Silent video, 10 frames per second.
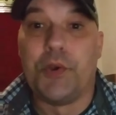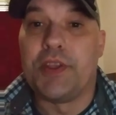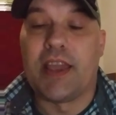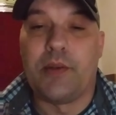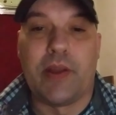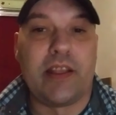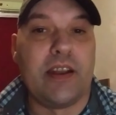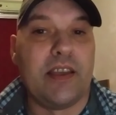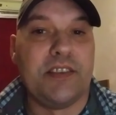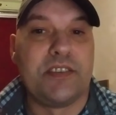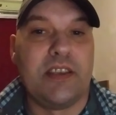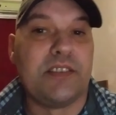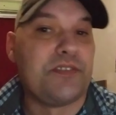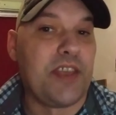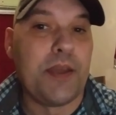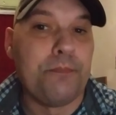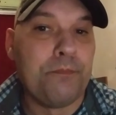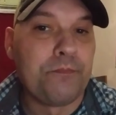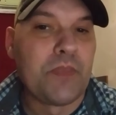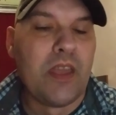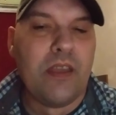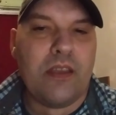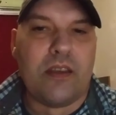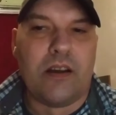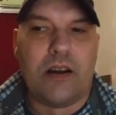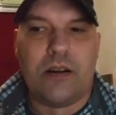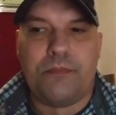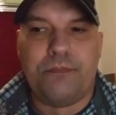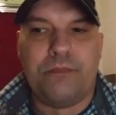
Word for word: you can't recognize it's them. Um,